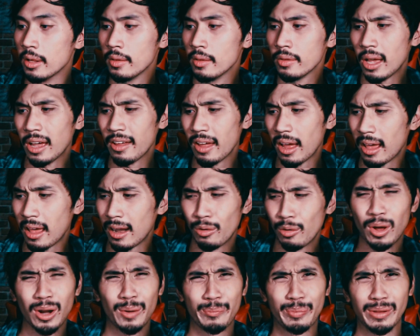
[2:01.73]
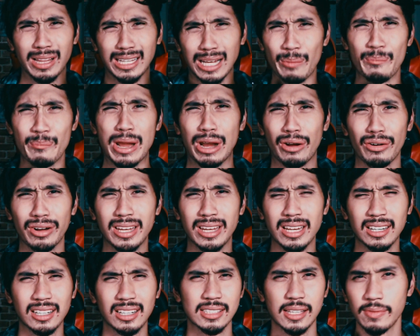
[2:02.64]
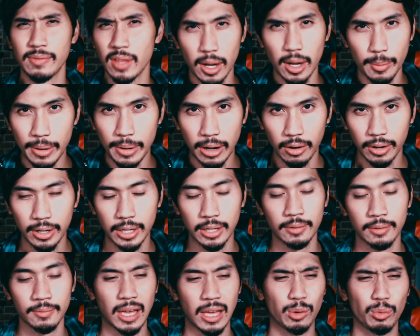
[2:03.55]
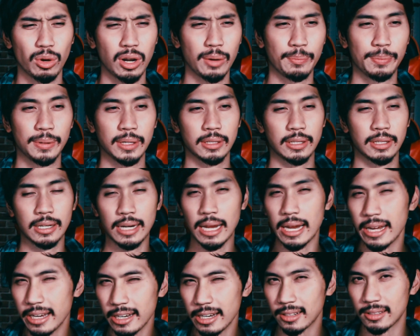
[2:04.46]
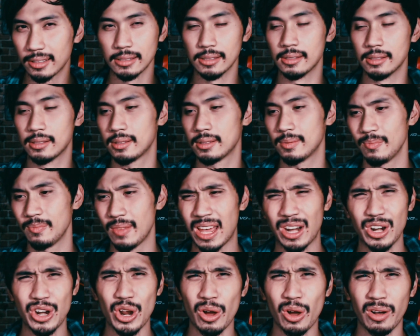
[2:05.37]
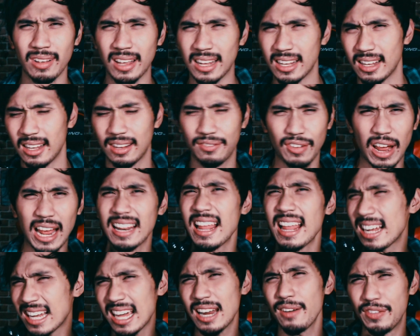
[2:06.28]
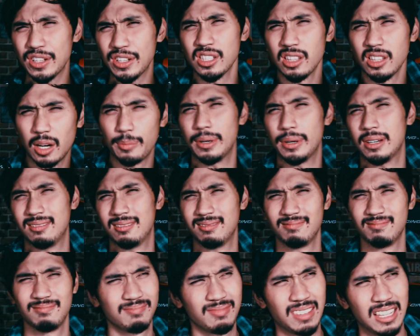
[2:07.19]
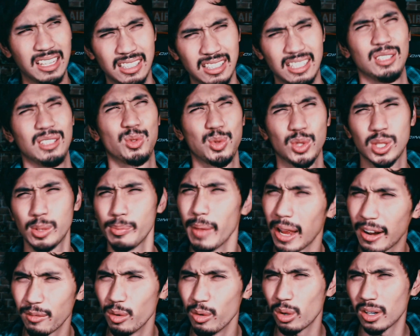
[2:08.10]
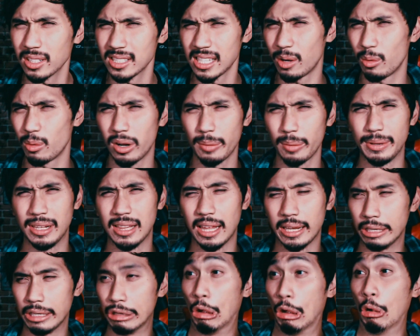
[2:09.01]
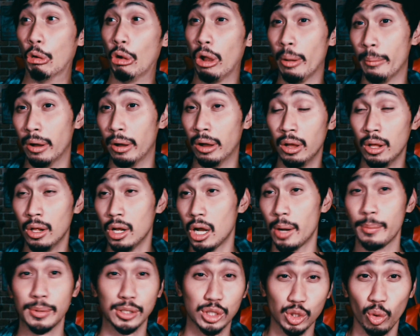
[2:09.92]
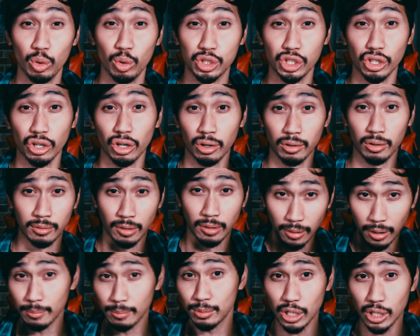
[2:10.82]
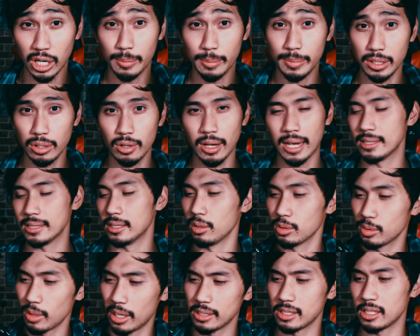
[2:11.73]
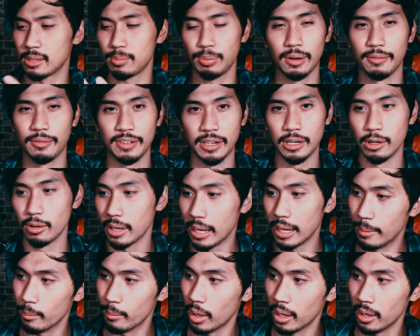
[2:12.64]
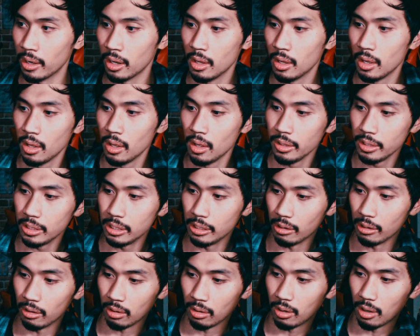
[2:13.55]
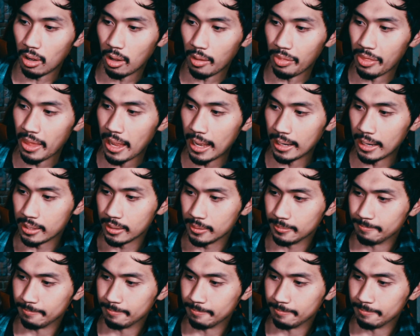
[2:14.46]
I don't want to put like American because I'm not American. I don't want to put Canadian because I don't know. That kind of feels a little bit disrespectful because I don't want to be like, yo, I'm a soldier and I'm trying to be you guys now. So I just put a video game one here on that.